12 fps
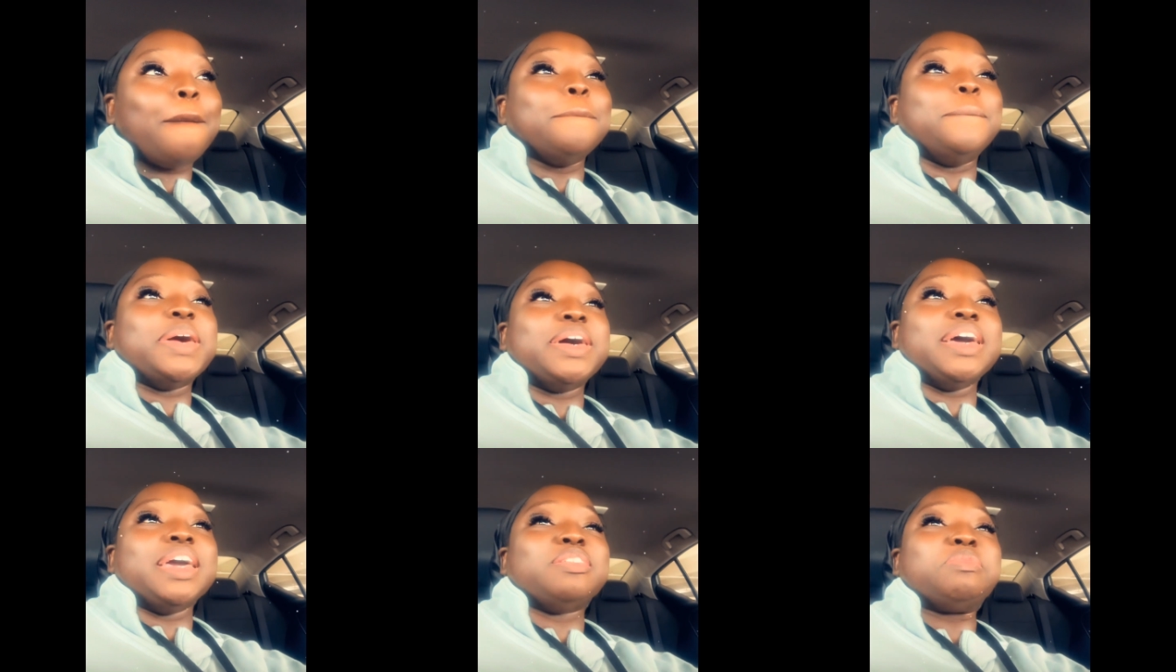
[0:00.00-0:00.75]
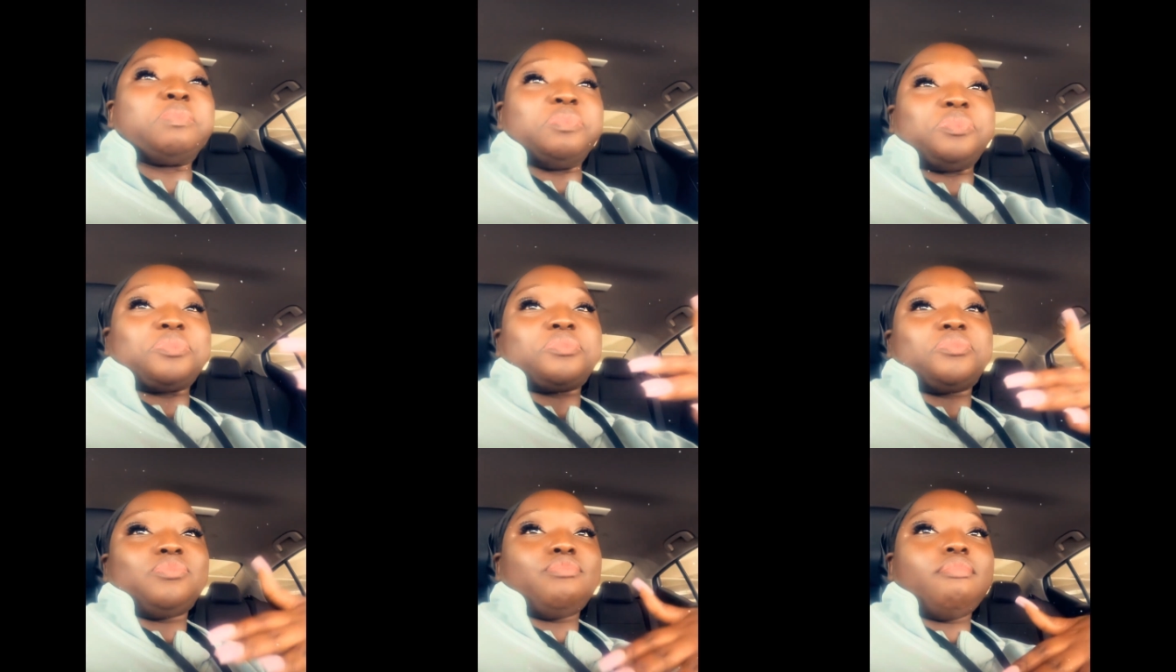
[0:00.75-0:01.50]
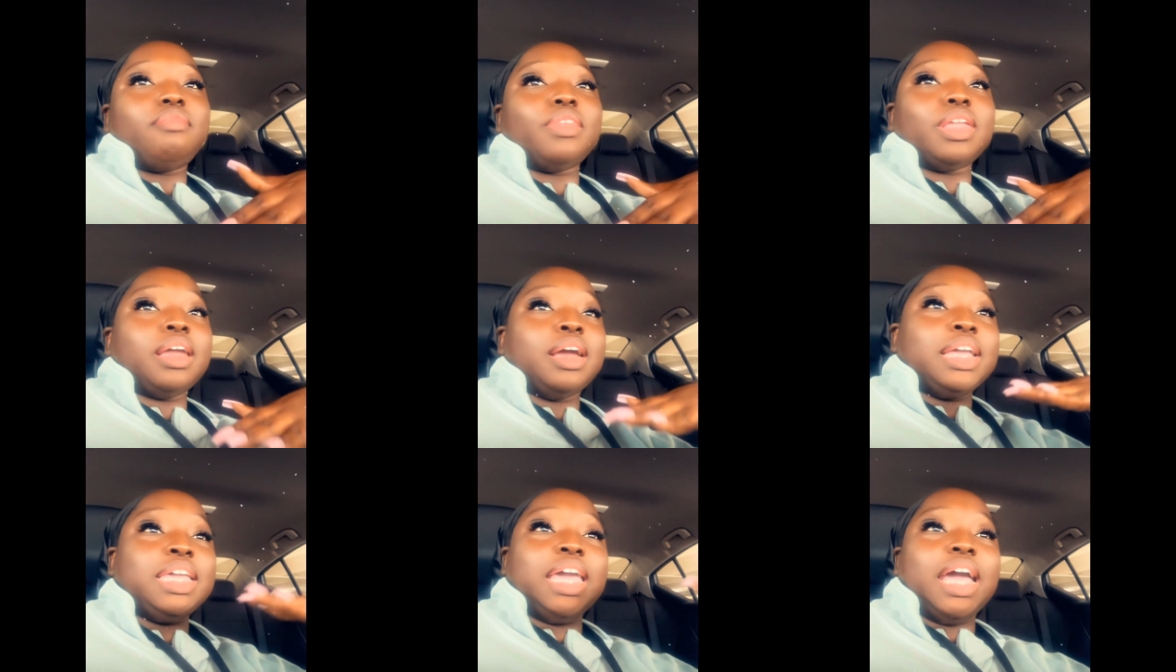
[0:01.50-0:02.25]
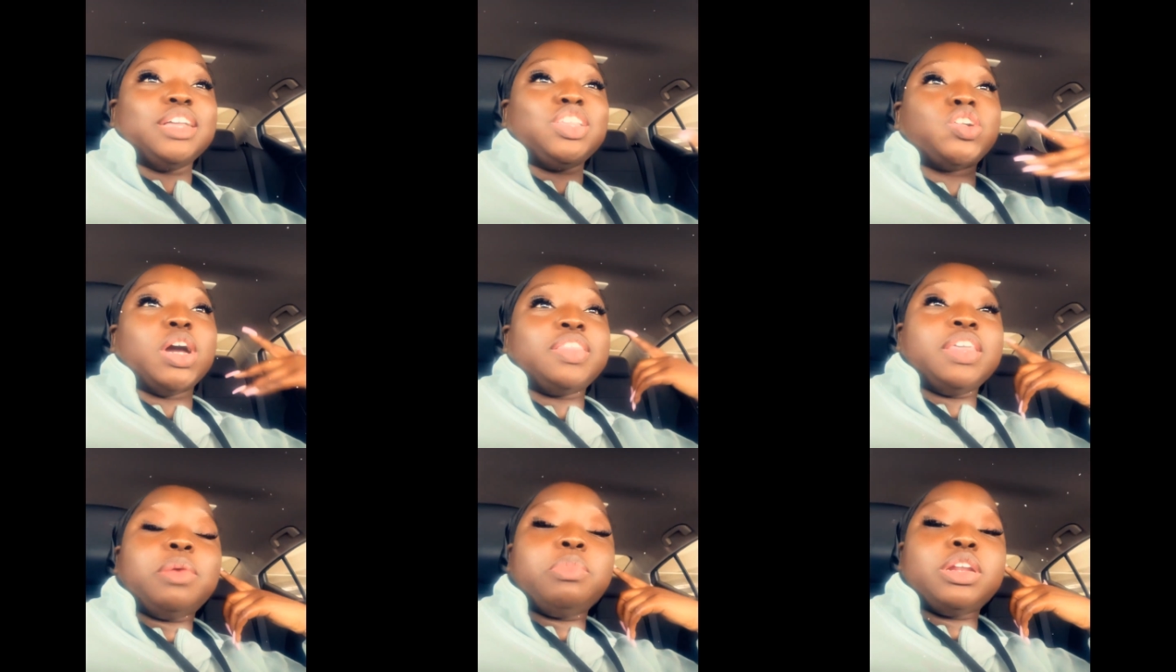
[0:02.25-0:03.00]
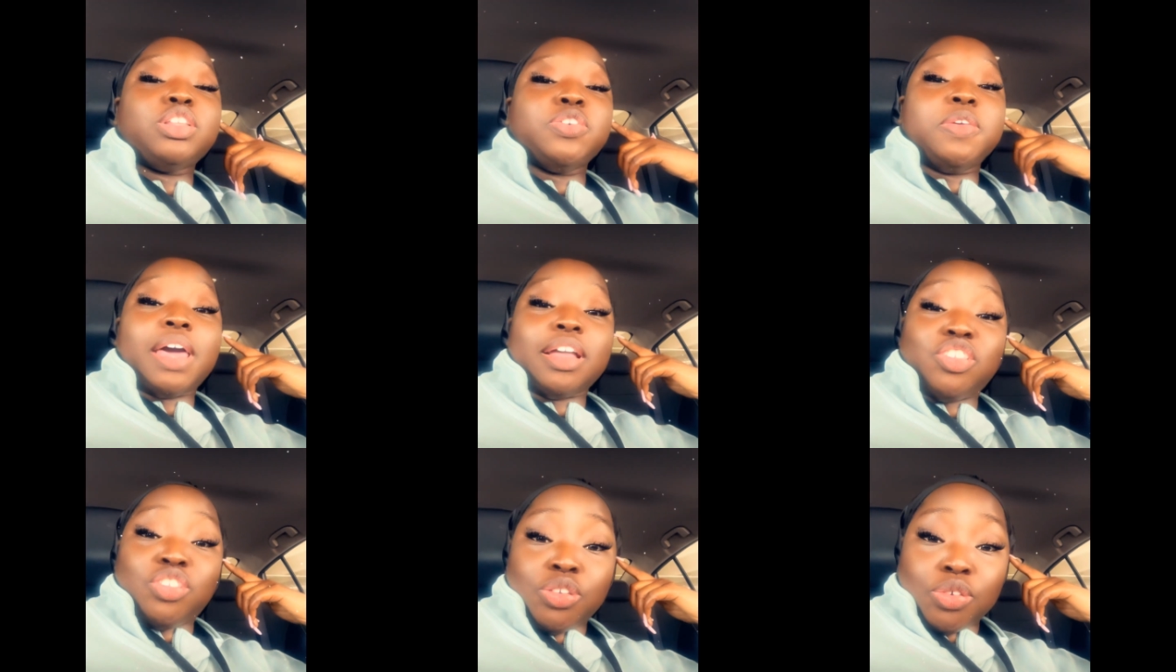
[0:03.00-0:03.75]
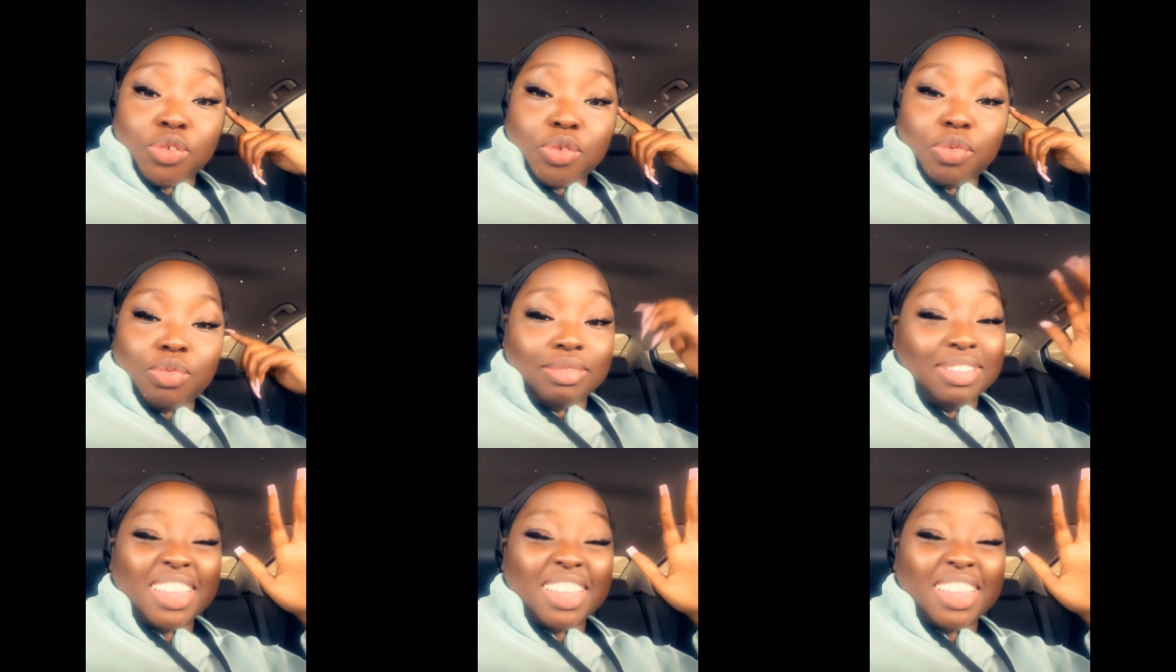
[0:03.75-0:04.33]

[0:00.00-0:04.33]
But yeah, so I think I'm going to do that too,